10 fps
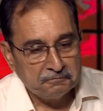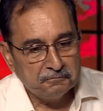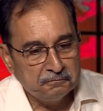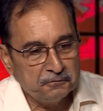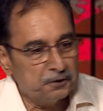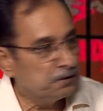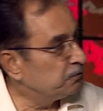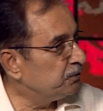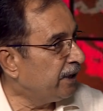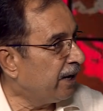Mm, you know,
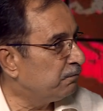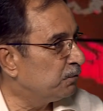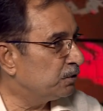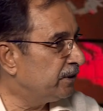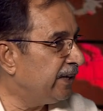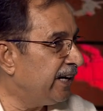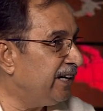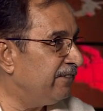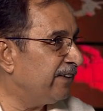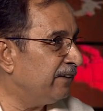we have more than
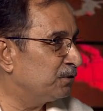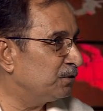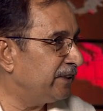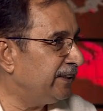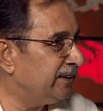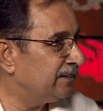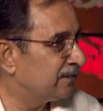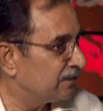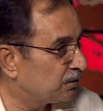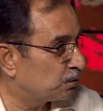95 societies,
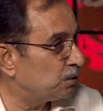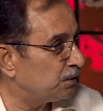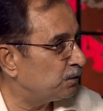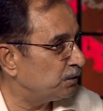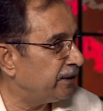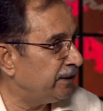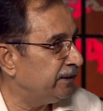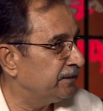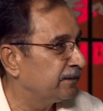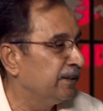yeah, student yeah.
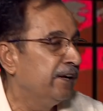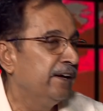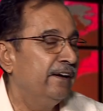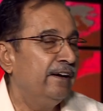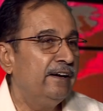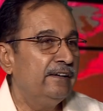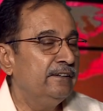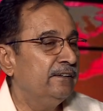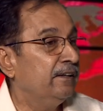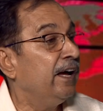societies, yes.
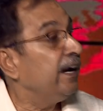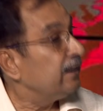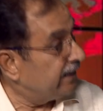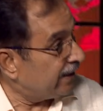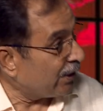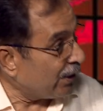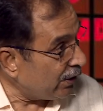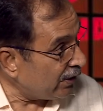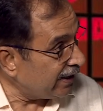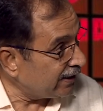and uh, and they are
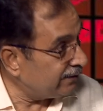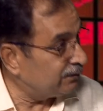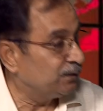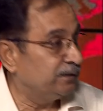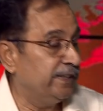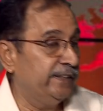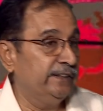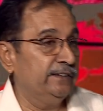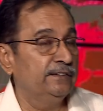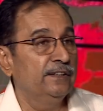all active
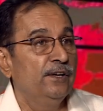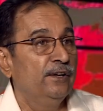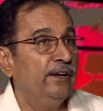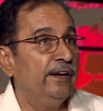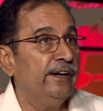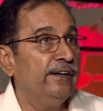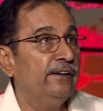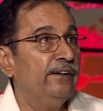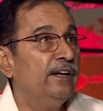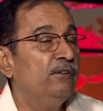societies.
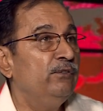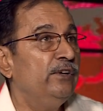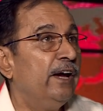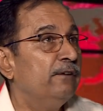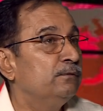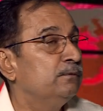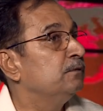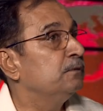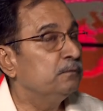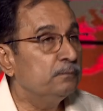And then we have
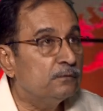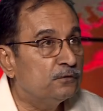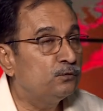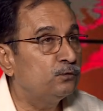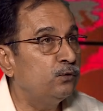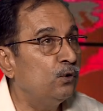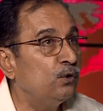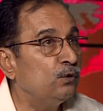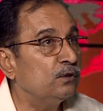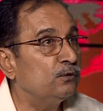mm,
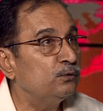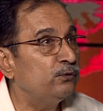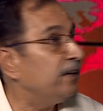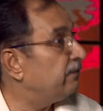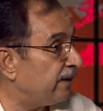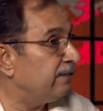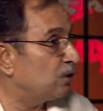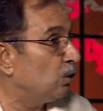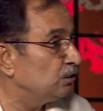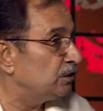four, five, five
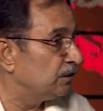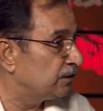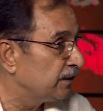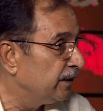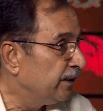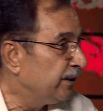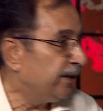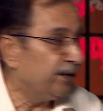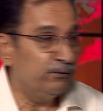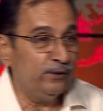councils. Right.
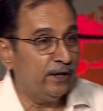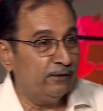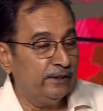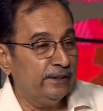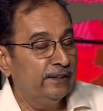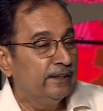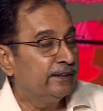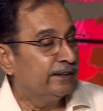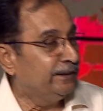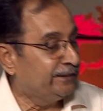Like we have a
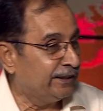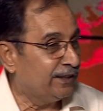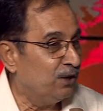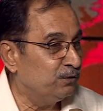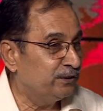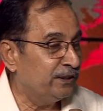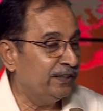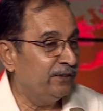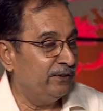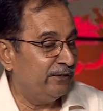cultural council,
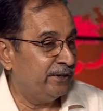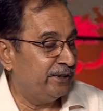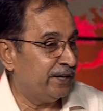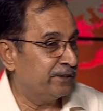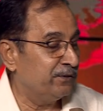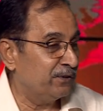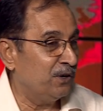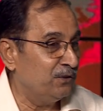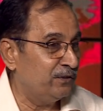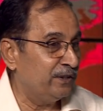then we have a techno
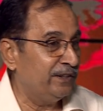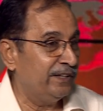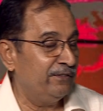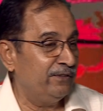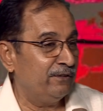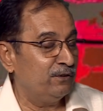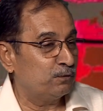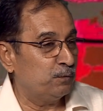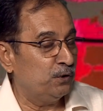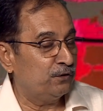council, then we have a
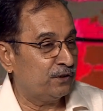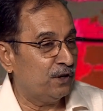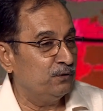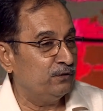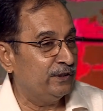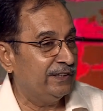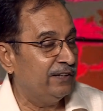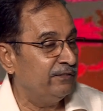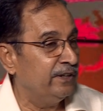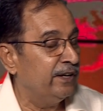sports council,
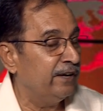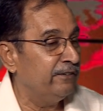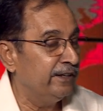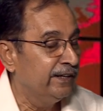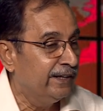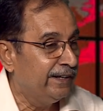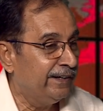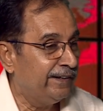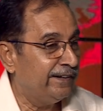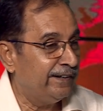then we have a
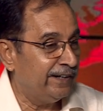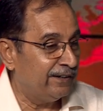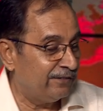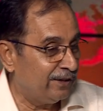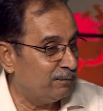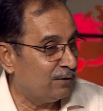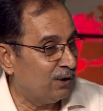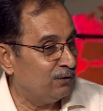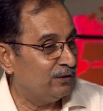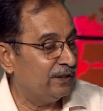literary and film
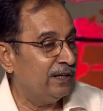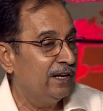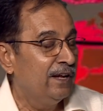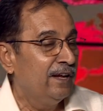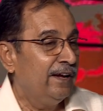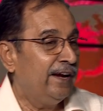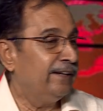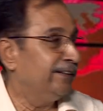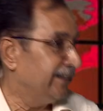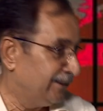council,
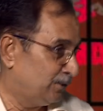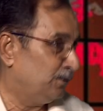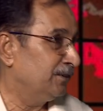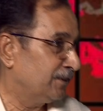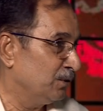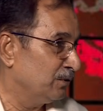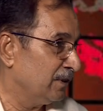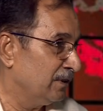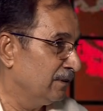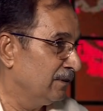and then a students council.
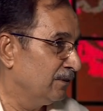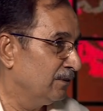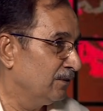Right.